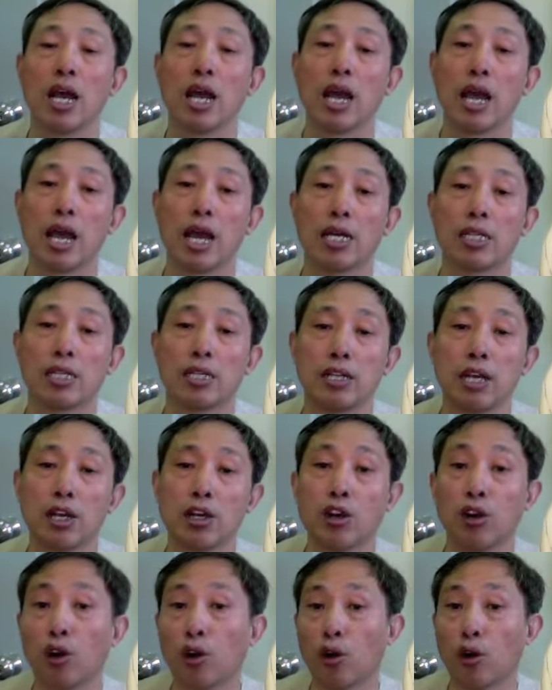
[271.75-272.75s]
And they
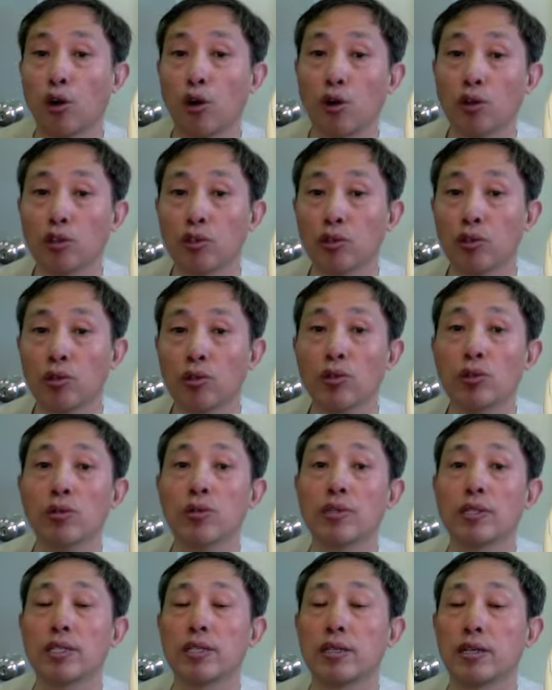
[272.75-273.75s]
call whole gu,
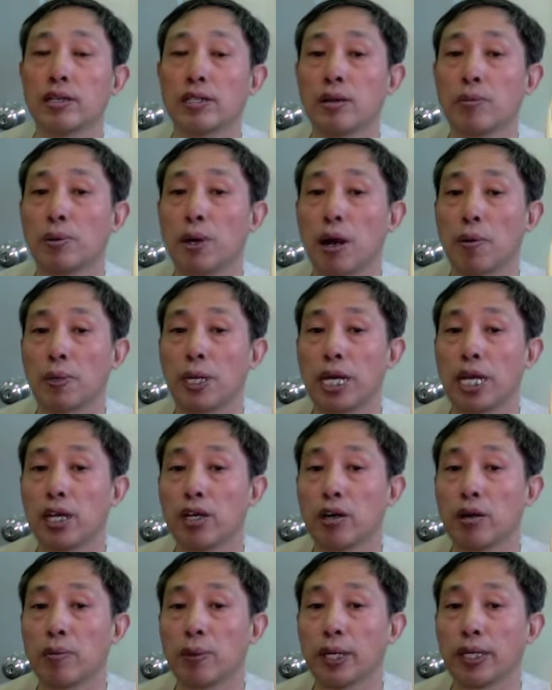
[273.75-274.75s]
you probably
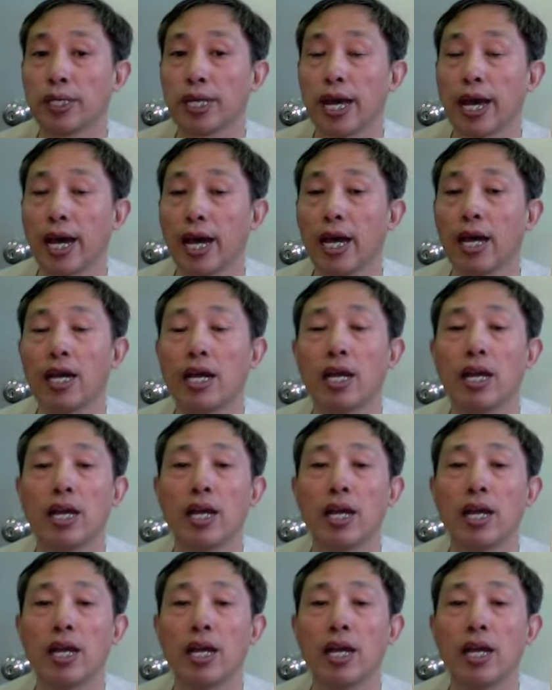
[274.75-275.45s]
hear about that.